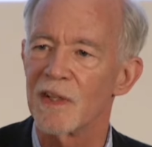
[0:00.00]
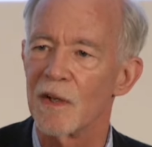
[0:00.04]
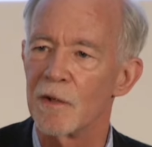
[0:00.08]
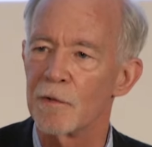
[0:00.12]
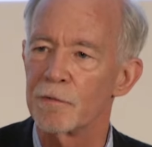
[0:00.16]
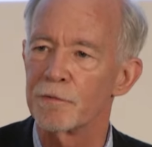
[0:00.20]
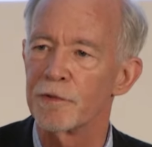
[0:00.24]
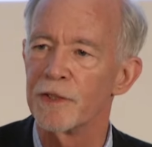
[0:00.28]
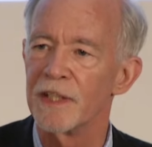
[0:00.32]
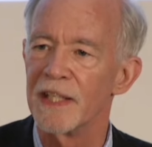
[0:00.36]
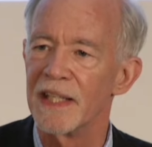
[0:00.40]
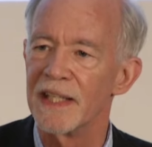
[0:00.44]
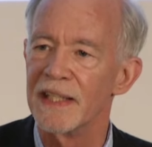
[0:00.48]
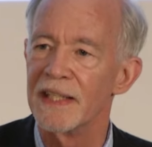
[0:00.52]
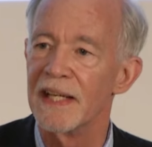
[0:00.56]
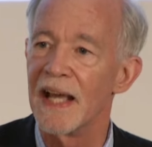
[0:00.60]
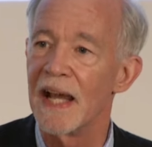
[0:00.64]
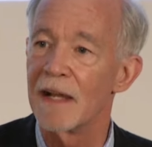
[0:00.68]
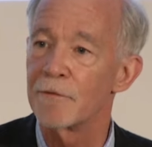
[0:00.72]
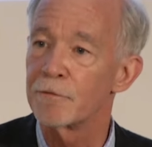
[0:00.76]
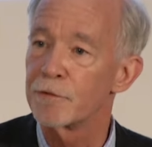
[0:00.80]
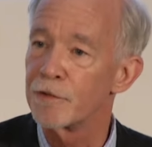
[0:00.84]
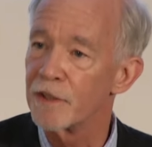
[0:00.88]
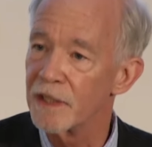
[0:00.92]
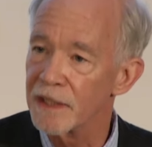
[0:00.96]
often in
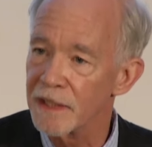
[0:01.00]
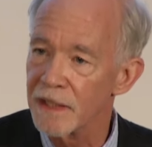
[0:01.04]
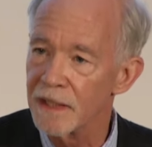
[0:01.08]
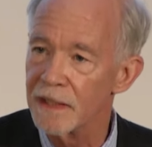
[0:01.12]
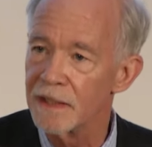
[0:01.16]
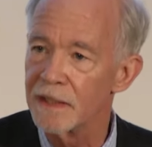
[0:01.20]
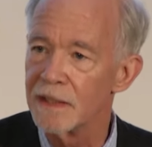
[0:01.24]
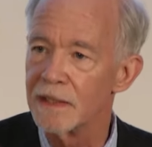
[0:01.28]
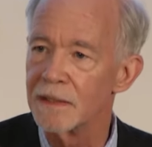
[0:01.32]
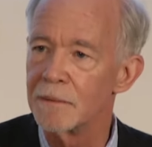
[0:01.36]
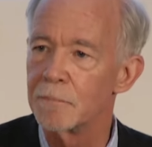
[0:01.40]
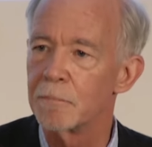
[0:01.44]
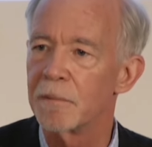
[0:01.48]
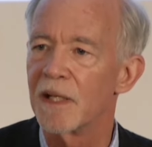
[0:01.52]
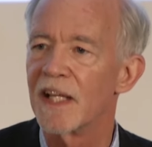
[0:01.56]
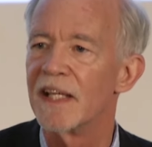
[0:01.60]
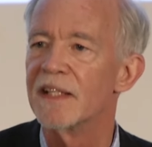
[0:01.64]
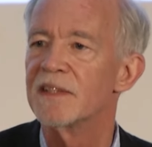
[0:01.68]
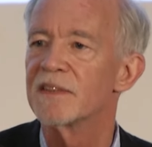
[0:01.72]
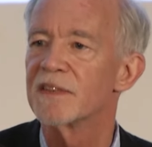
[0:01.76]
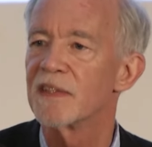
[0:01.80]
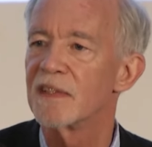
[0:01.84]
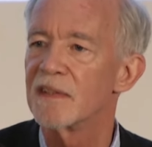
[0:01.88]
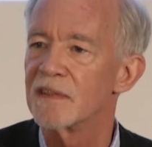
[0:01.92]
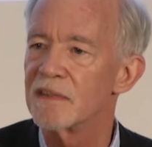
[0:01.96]
Africa and
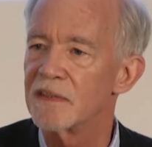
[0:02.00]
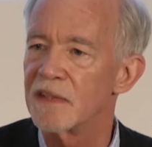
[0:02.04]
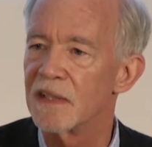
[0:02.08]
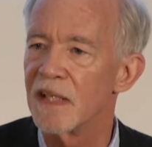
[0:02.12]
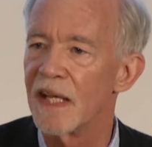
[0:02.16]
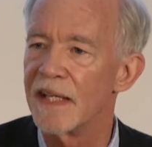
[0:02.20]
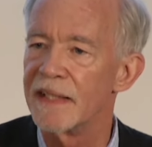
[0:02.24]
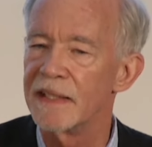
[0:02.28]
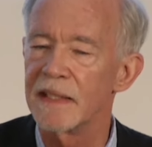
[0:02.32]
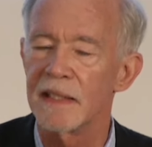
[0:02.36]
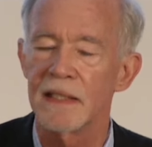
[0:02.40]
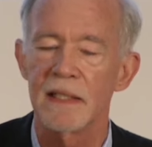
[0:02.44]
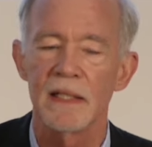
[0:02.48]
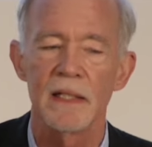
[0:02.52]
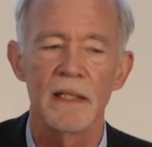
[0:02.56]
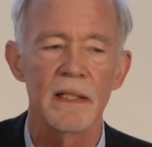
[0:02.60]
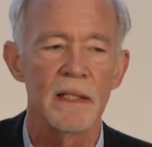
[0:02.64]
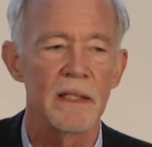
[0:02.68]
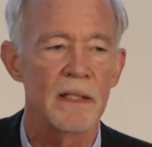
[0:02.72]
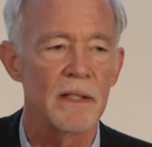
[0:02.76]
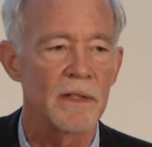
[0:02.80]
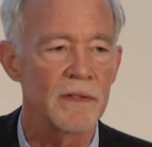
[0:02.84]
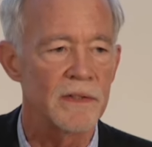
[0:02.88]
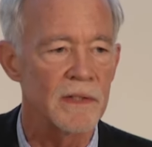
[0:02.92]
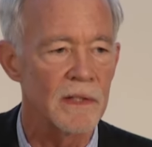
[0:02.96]
places like
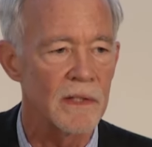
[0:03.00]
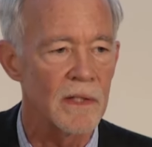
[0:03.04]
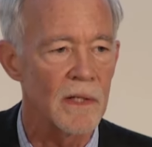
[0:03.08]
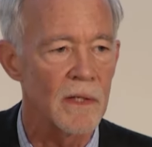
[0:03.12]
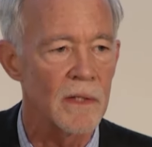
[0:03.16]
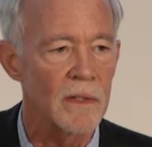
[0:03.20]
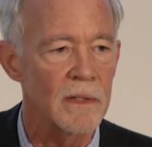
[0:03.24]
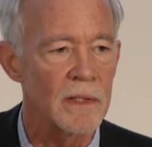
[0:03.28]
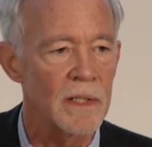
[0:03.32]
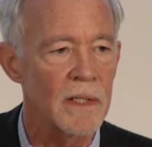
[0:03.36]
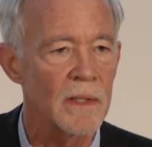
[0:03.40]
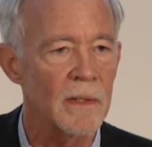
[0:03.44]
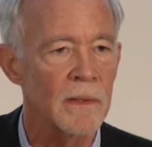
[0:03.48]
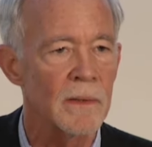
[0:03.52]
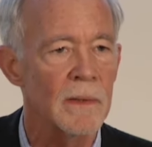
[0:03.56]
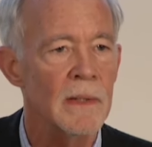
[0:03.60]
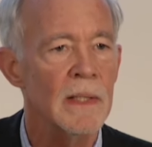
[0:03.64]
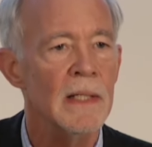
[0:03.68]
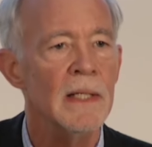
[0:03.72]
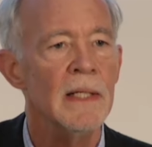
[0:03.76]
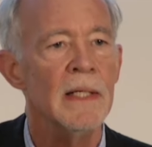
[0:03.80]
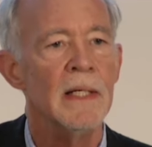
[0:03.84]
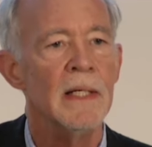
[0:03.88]
uh, the Congo,